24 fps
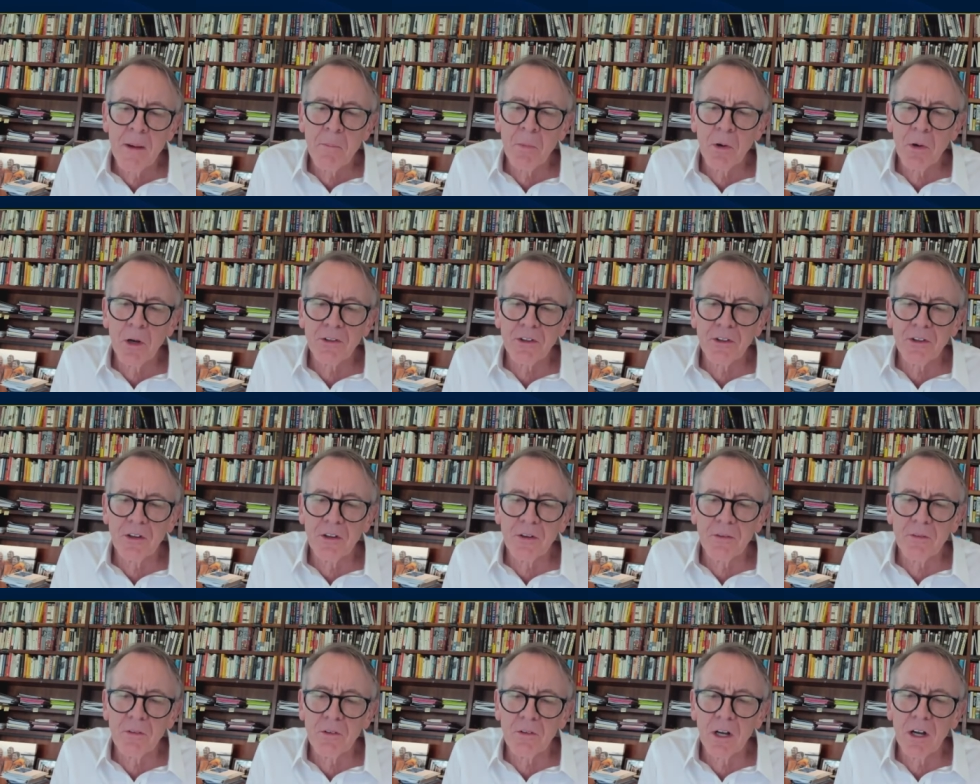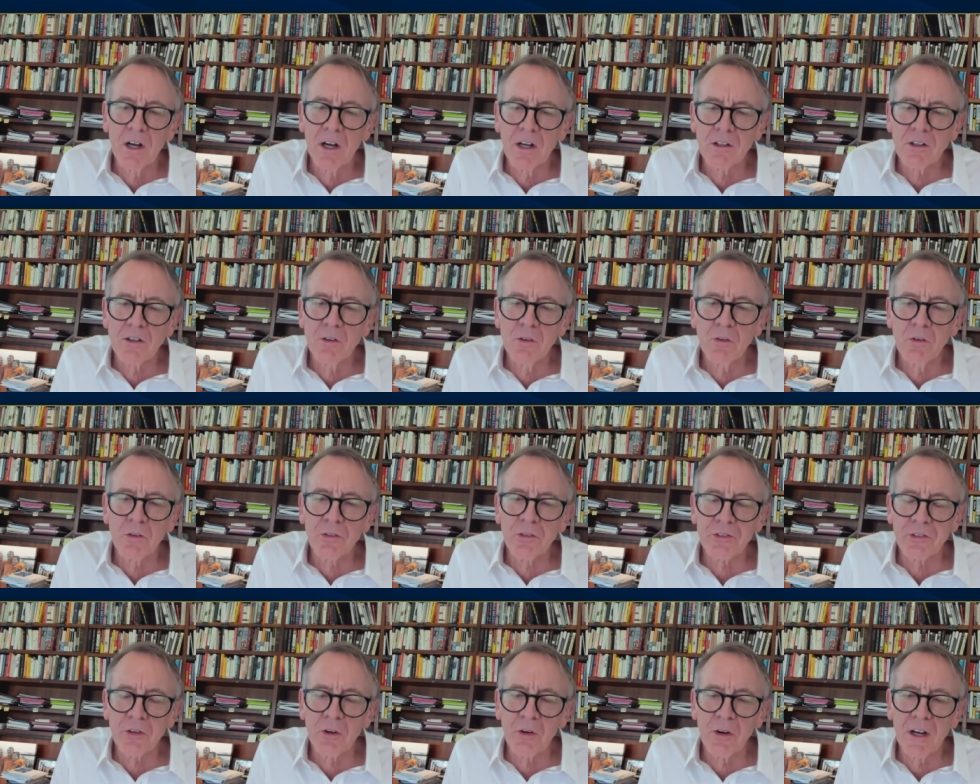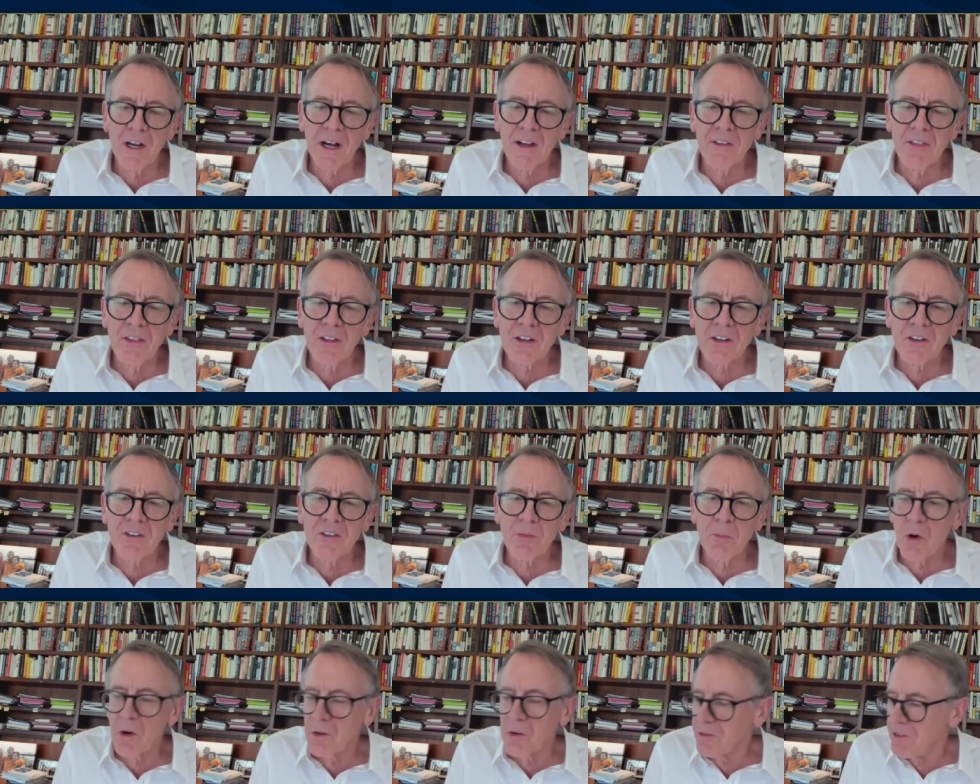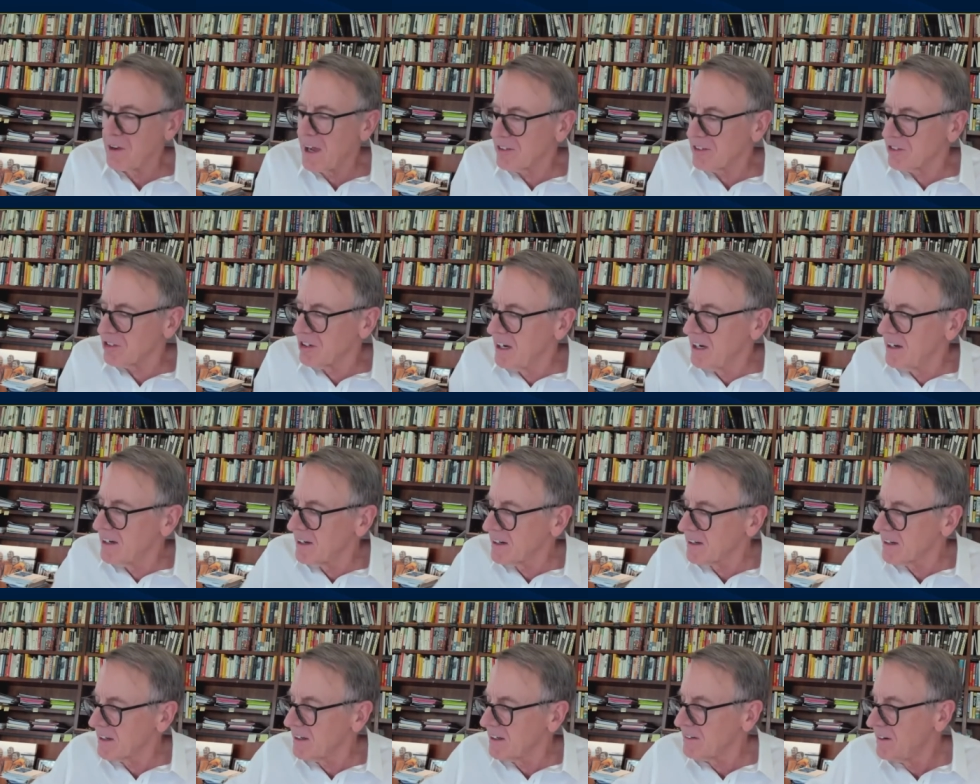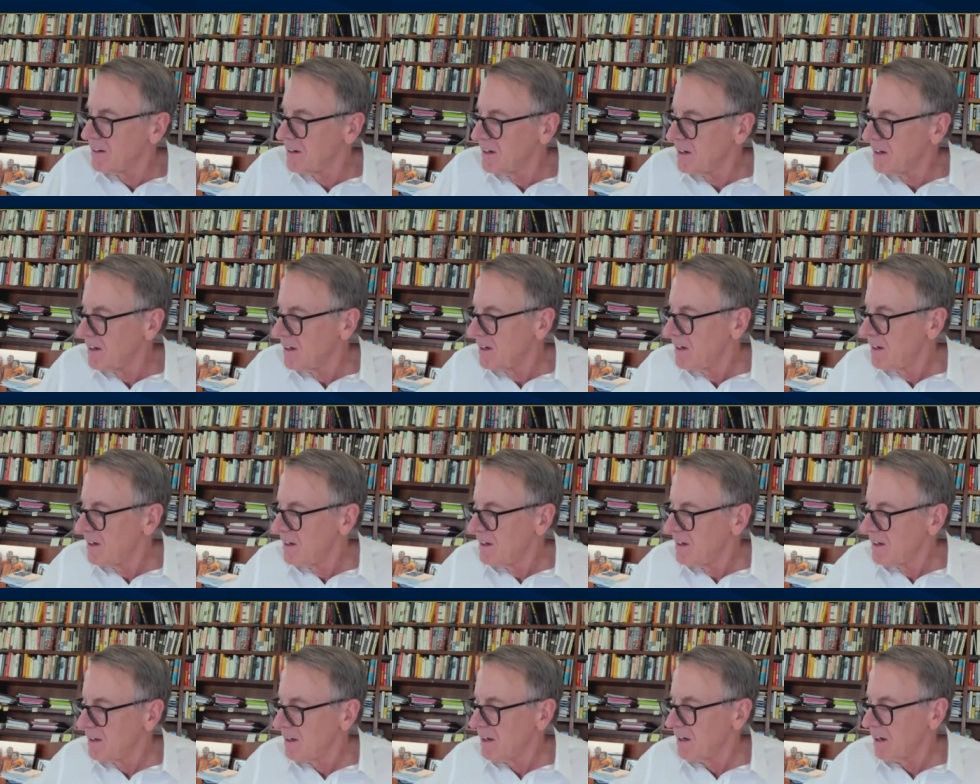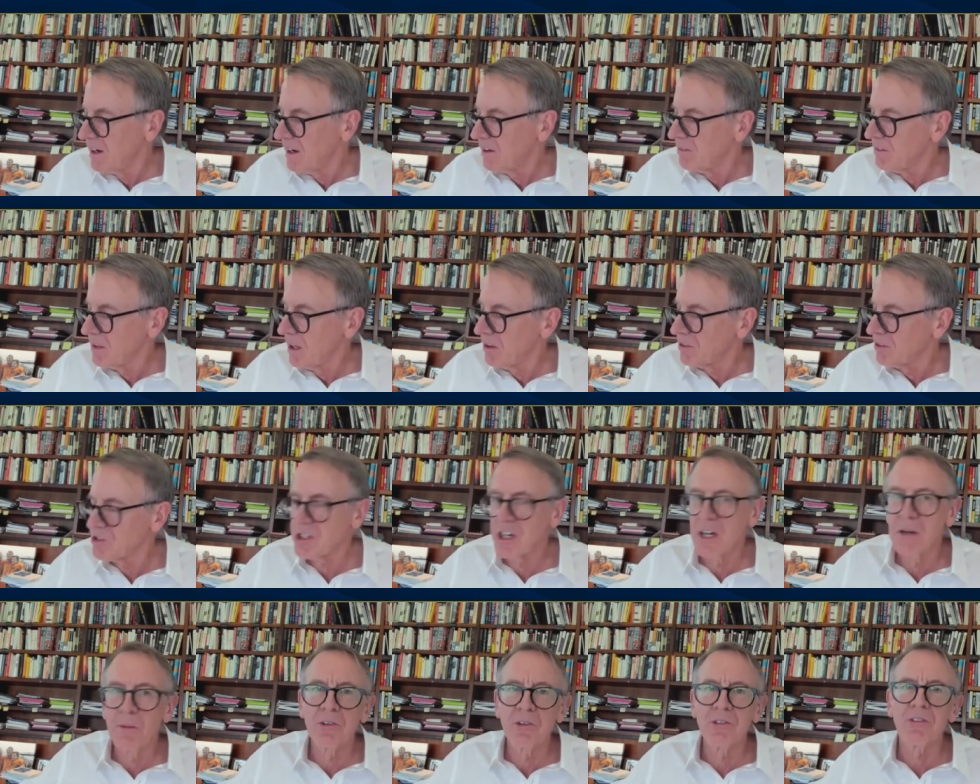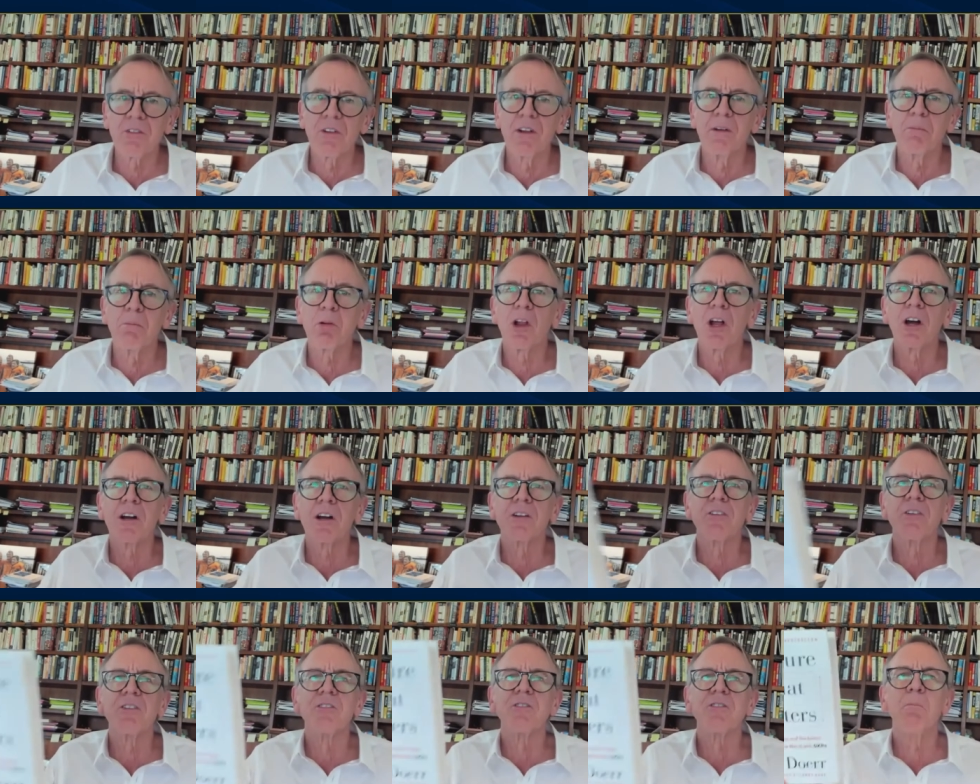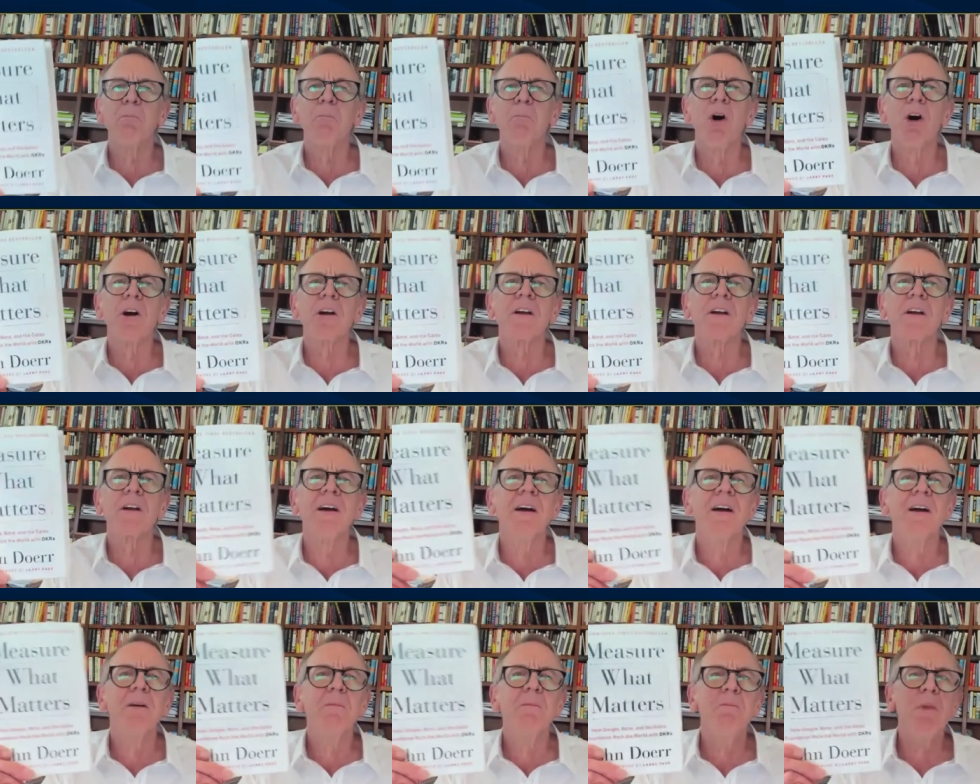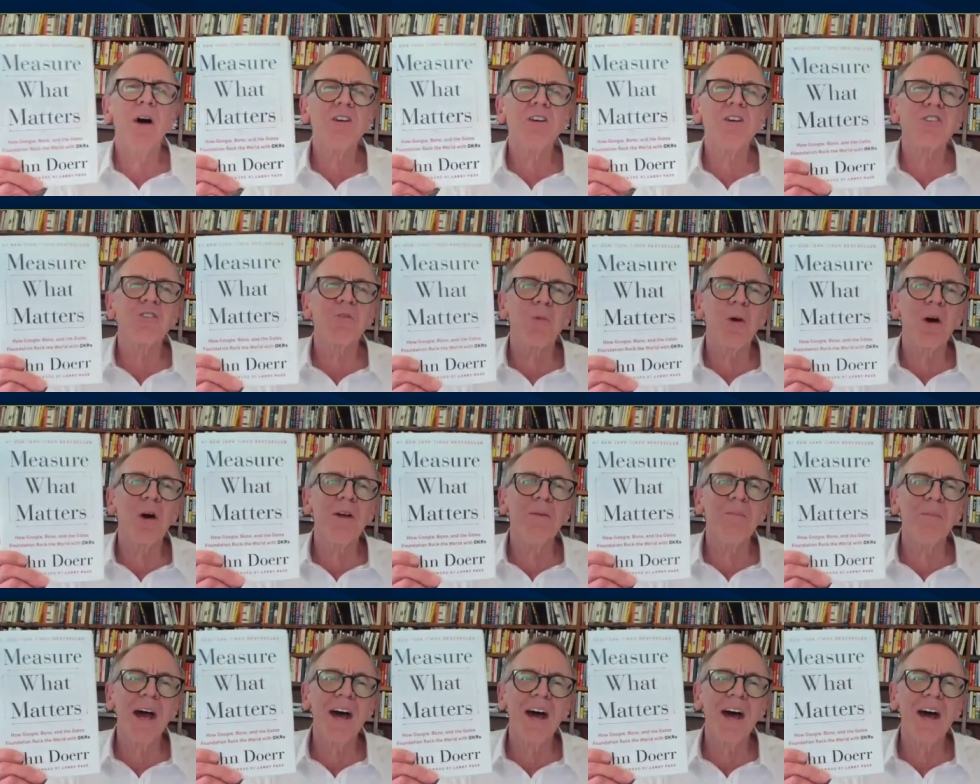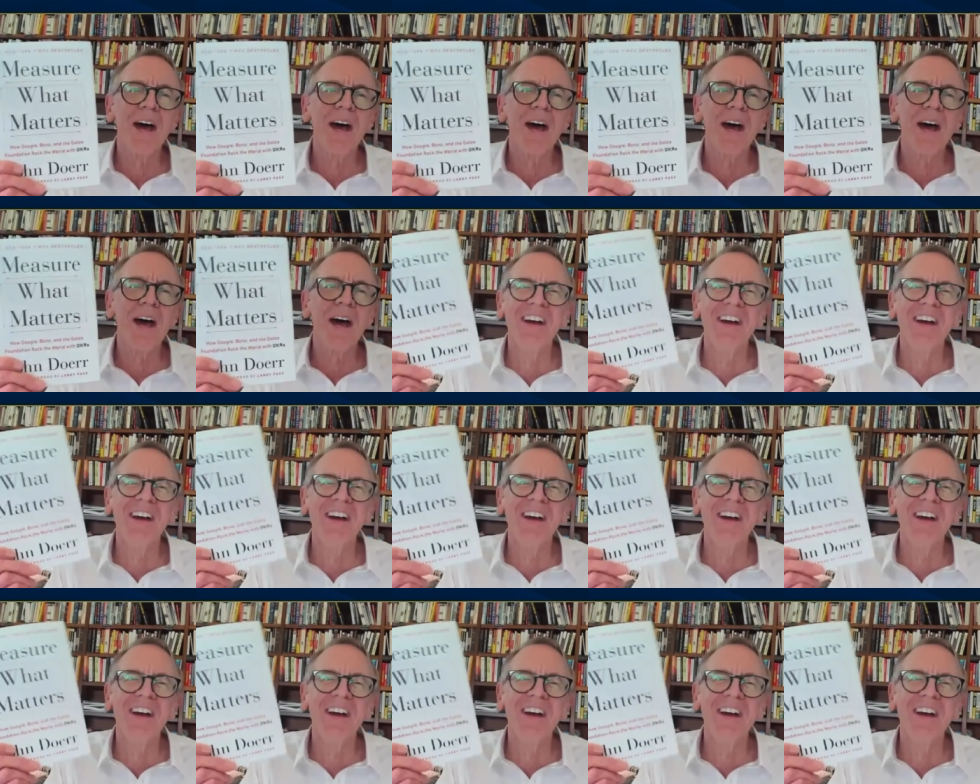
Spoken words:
But the Google story, I think, is more fascinating, and I'll shamelessly plug this book, Measure What Matters,